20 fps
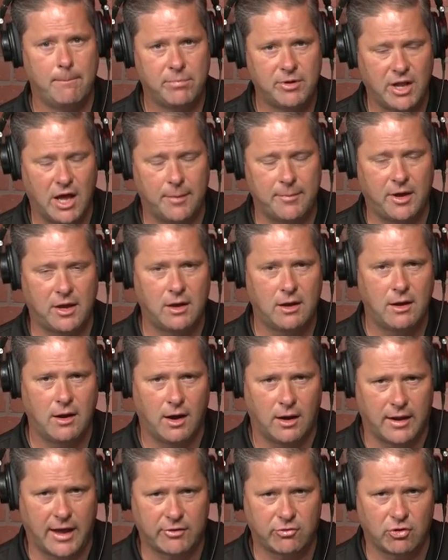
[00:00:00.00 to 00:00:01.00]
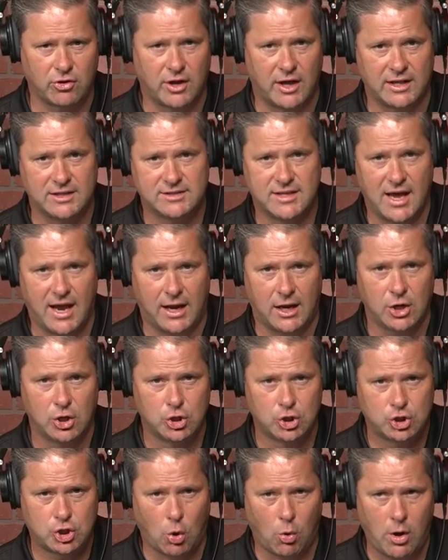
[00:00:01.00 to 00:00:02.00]
plumbing, electric needs. They
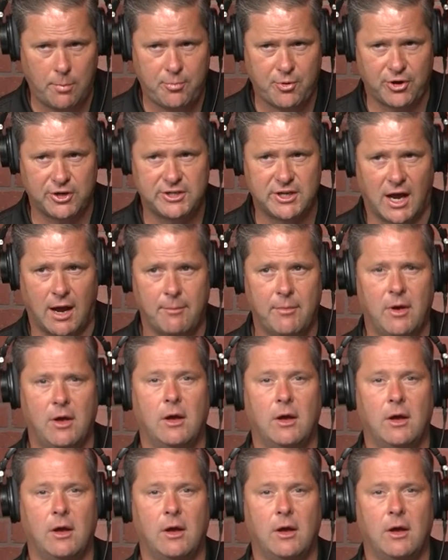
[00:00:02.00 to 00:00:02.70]
show up on time